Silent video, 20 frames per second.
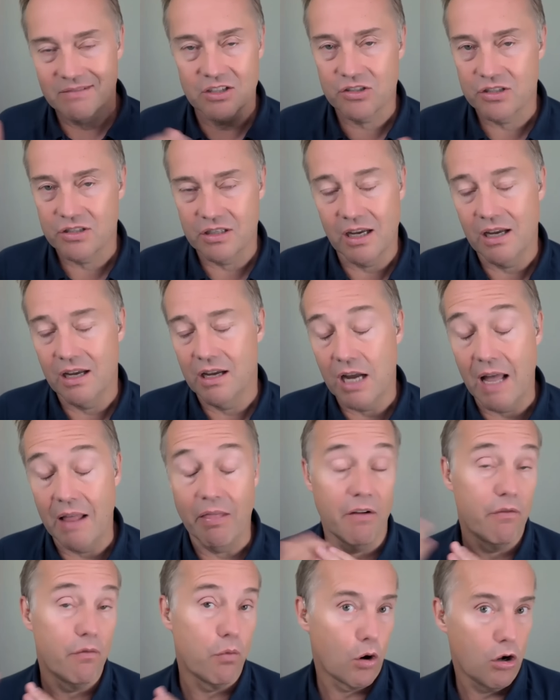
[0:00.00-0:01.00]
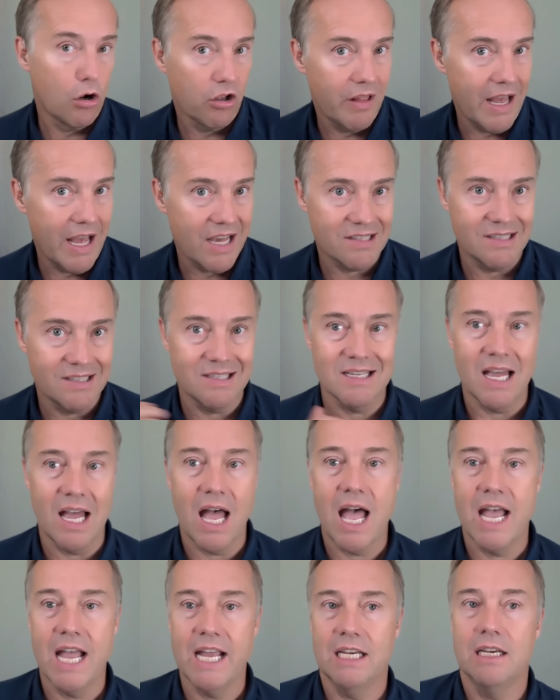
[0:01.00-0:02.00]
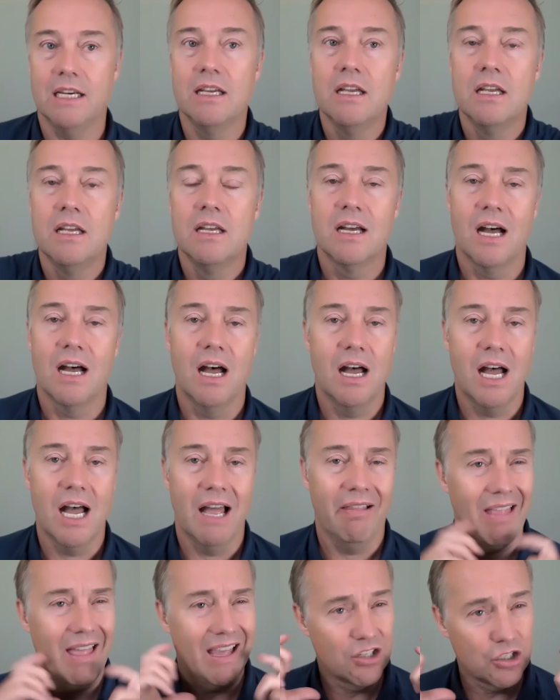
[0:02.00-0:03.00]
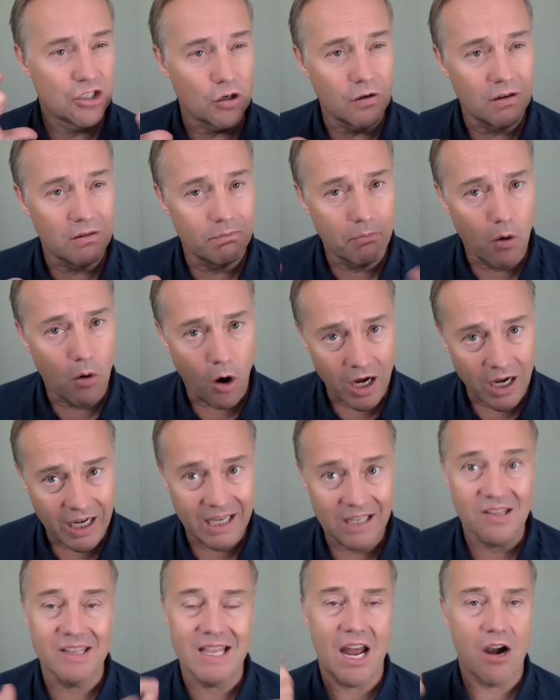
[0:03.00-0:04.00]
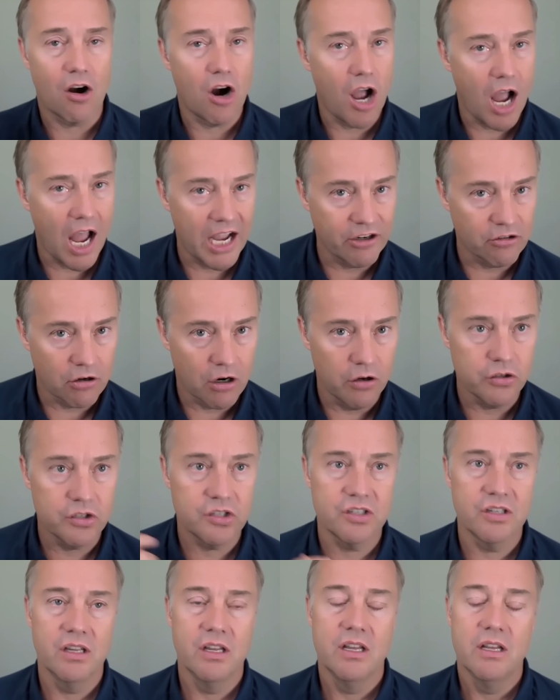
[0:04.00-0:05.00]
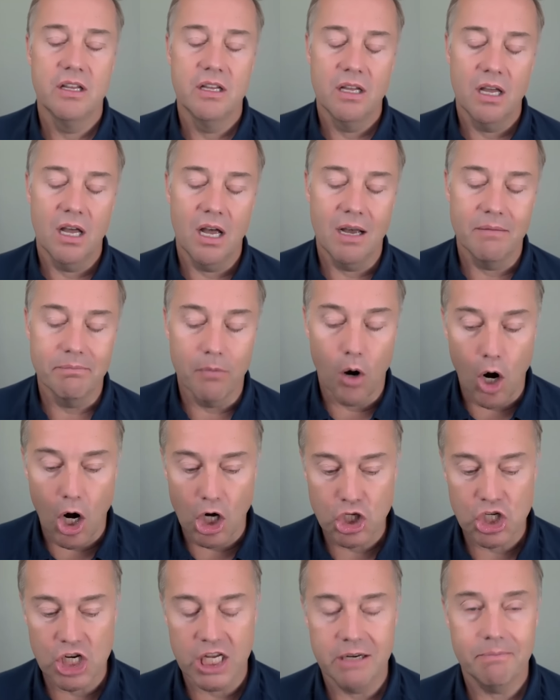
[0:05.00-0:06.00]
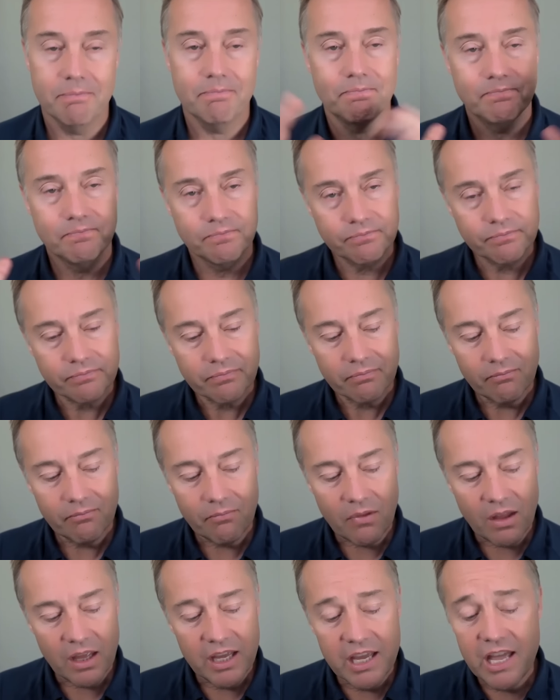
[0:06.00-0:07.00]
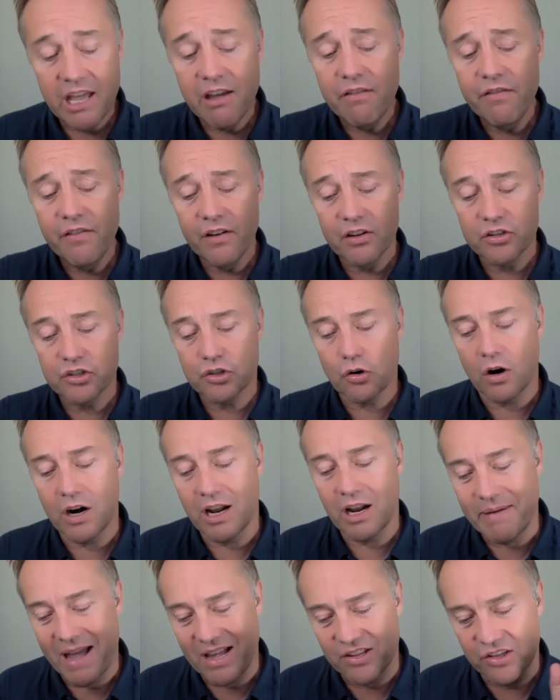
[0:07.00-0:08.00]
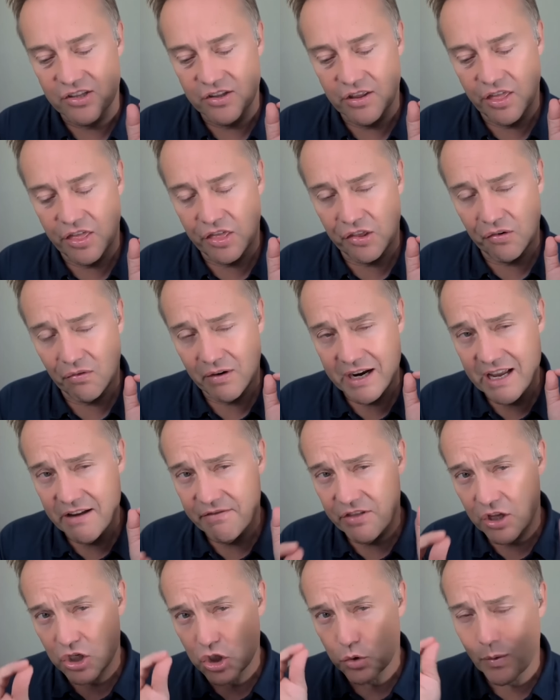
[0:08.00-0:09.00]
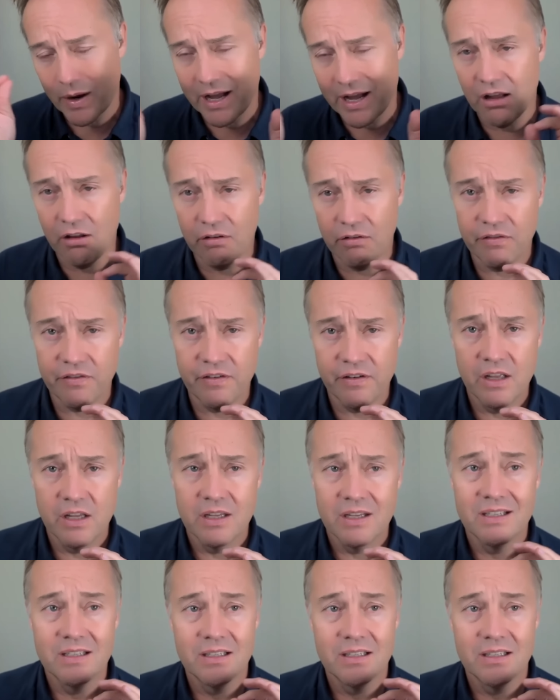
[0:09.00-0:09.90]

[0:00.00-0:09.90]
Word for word: There's, uh, I love world class design, uh, I like certain markets that are high gross uh, margin. If a startup has three of the 12